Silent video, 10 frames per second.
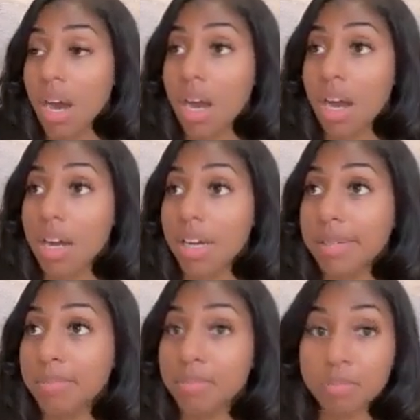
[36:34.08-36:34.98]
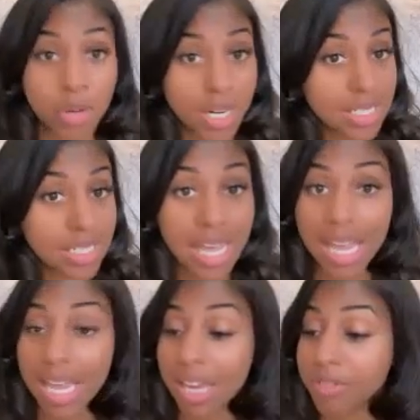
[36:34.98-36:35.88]
We're going to
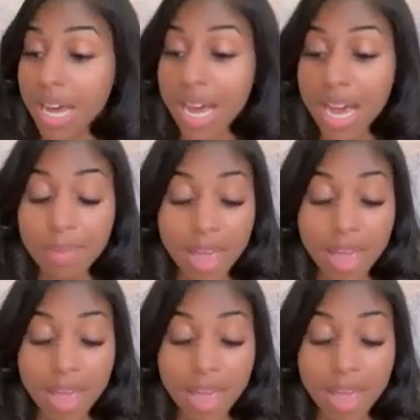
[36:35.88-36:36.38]
save time,